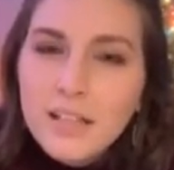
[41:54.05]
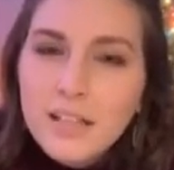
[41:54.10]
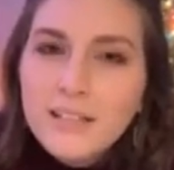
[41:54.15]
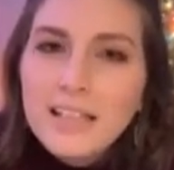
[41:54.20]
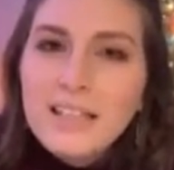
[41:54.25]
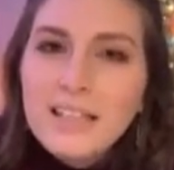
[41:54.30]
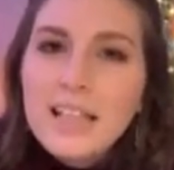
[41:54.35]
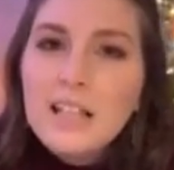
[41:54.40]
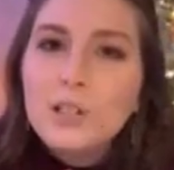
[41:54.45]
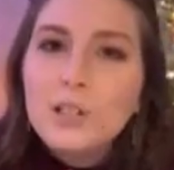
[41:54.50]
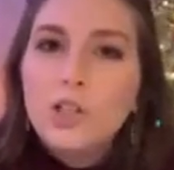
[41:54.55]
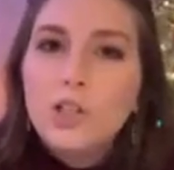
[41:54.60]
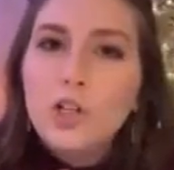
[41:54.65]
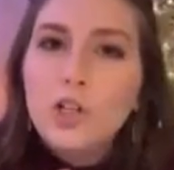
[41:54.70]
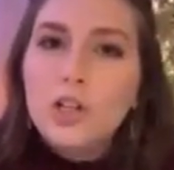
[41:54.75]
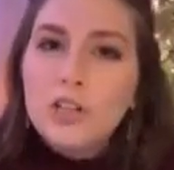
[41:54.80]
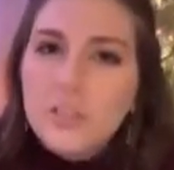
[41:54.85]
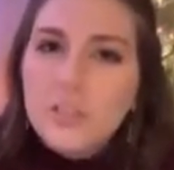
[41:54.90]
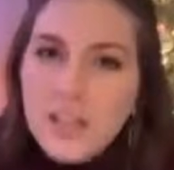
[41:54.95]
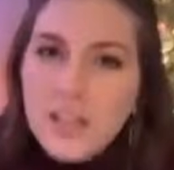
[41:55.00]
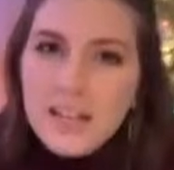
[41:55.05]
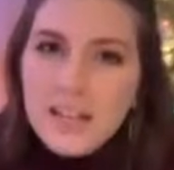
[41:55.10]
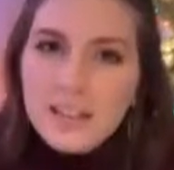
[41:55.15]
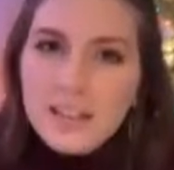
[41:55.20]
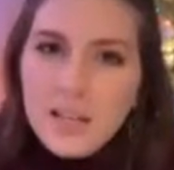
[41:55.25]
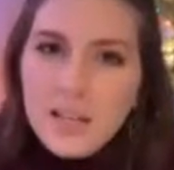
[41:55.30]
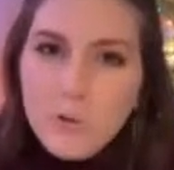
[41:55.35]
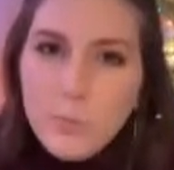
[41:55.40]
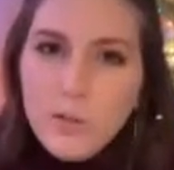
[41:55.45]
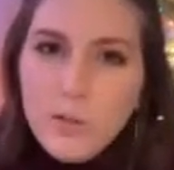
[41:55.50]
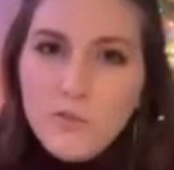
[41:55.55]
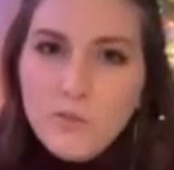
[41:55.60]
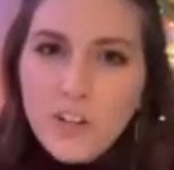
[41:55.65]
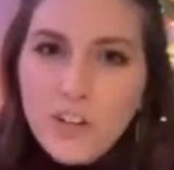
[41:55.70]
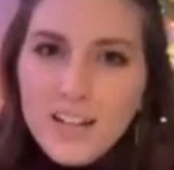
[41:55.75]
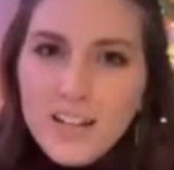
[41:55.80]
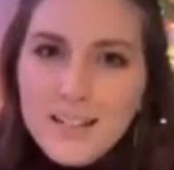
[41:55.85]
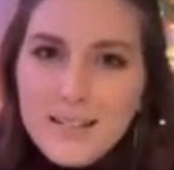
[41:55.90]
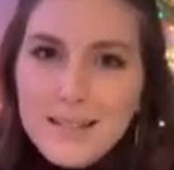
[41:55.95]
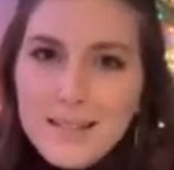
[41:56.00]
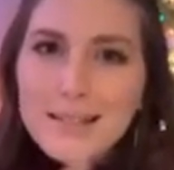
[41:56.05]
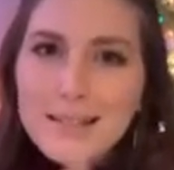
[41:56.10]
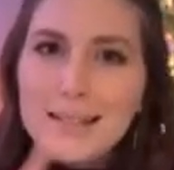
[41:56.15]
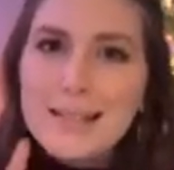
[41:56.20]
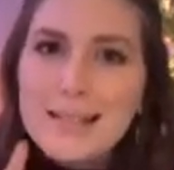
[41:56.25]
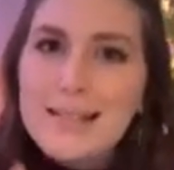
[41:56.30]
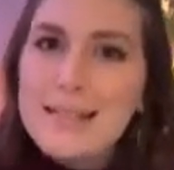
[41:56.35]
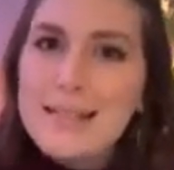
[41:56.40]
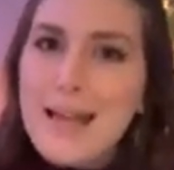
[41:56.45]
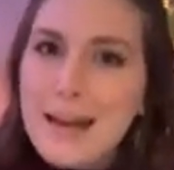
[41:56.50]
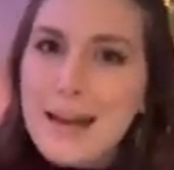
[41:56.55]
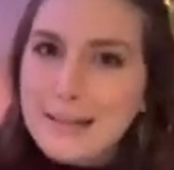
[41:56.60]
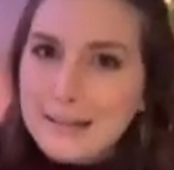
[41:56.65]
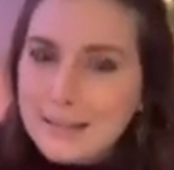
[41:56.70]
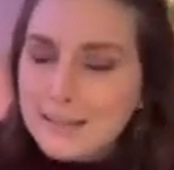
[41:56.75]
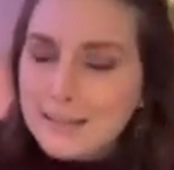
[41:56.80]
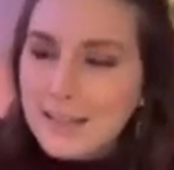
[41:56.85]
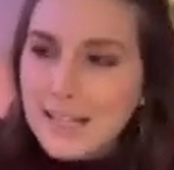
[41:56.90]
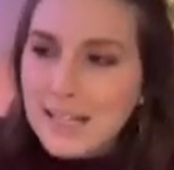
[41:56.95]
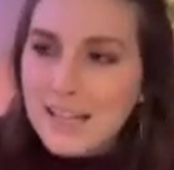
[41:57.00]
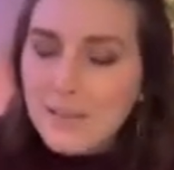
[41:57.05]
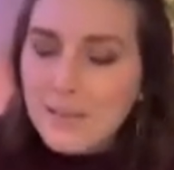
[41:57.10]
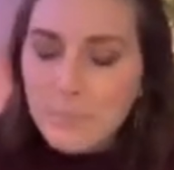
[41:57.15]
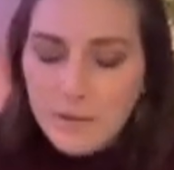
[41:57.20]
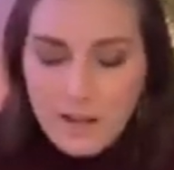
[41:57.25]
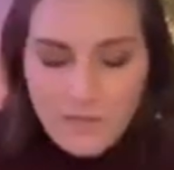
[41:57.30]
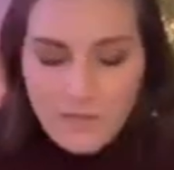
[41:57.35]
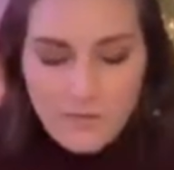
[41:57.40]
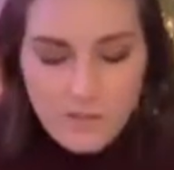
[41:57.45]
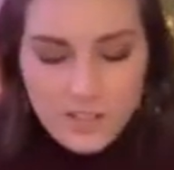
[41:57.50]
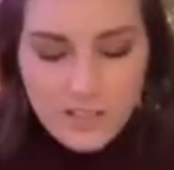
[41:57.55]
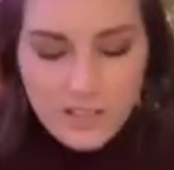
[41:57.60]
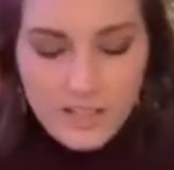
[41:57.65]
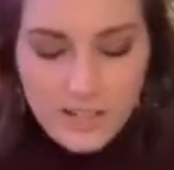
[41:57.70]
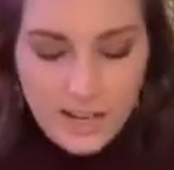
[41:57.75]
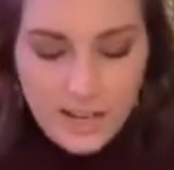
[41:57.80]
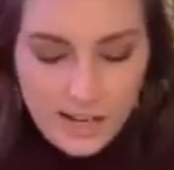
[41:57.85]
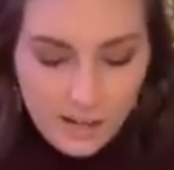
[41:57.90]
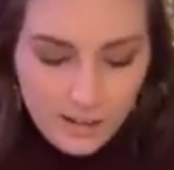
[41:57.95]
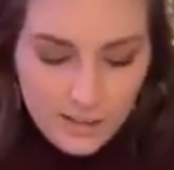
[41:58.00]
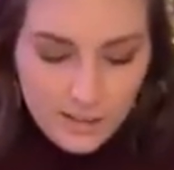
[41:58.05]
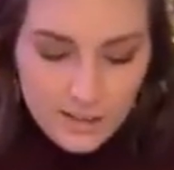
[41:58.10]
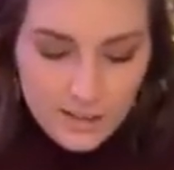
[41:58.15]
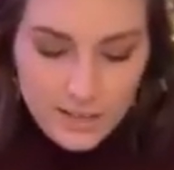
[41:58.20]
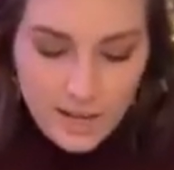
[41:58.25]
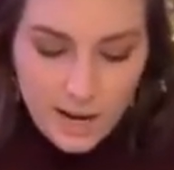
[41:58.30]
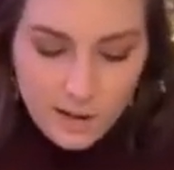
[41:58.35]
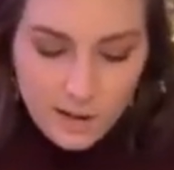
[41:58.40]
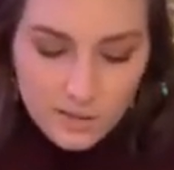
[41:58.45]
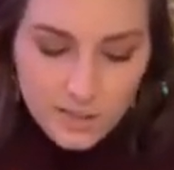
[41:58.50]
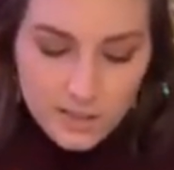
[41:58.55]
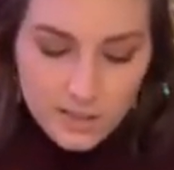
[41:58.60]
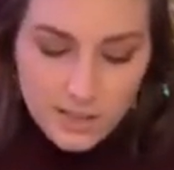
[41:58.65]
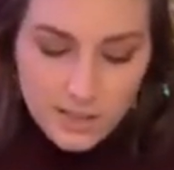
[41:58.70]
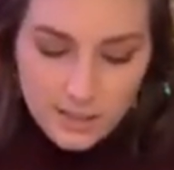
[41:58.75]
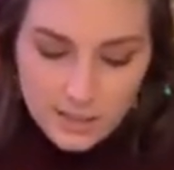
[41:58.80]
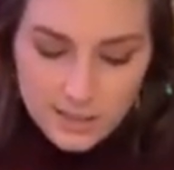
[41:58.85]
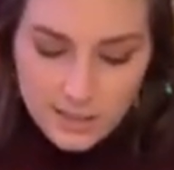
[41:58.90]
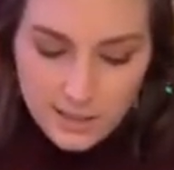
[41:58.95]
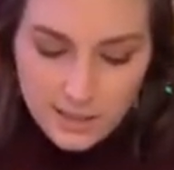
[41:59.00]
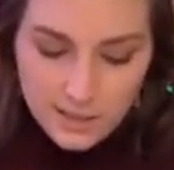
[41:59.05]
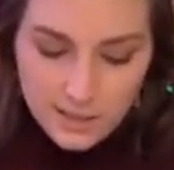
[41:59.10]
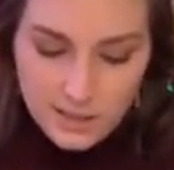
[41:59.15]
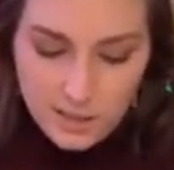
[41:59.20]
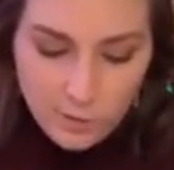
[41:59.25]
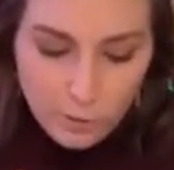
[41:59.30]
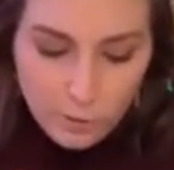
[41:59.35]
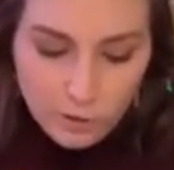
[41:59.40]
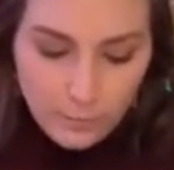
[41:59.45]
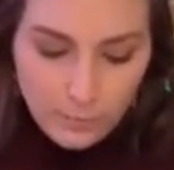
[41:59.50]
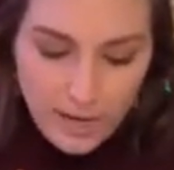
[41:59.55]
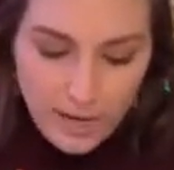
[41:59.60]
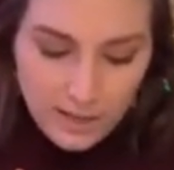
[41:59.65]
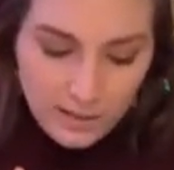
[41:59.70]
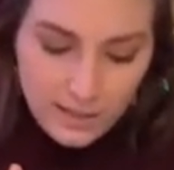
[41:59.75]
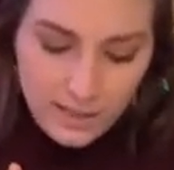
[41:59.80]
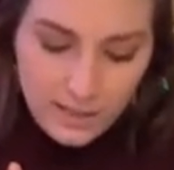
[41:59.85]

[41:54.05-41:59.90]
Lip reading: Like, they look like they would be friends aesthetically, but I feel like Harry Styles is like a 60-year-old man on